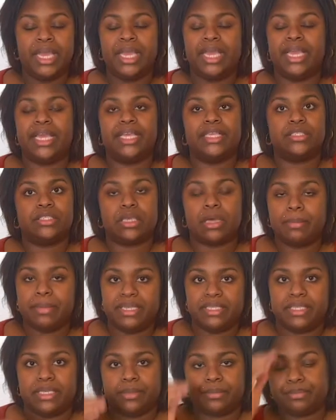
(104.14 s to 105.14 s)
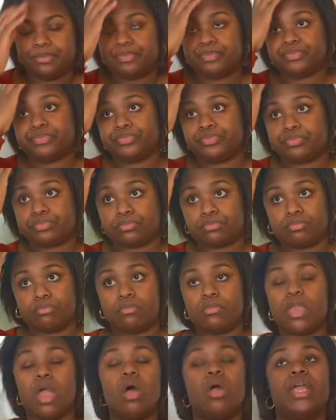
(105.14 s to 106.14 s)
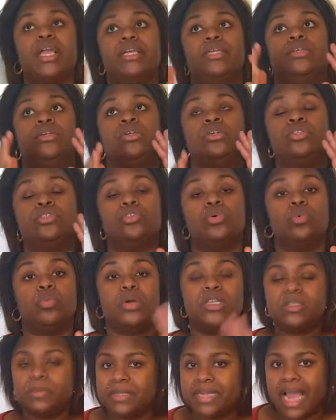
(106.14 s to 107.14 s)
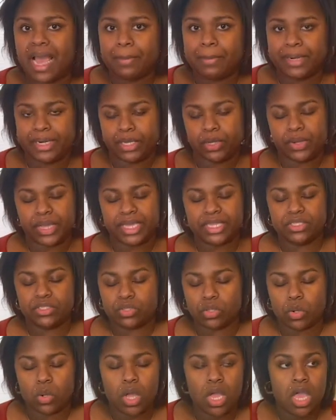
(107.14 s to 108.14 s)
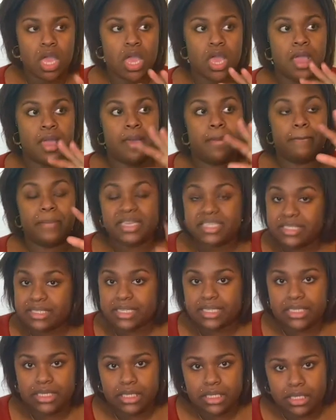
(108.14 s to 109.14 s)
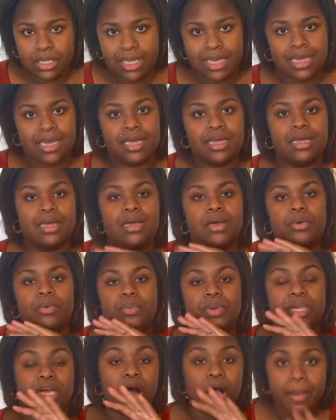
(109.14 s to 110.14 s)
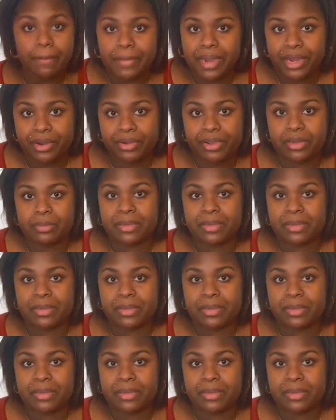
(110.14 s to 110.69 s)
It's amazing. Okay, so what's been happening? Okay, so basically we got married, my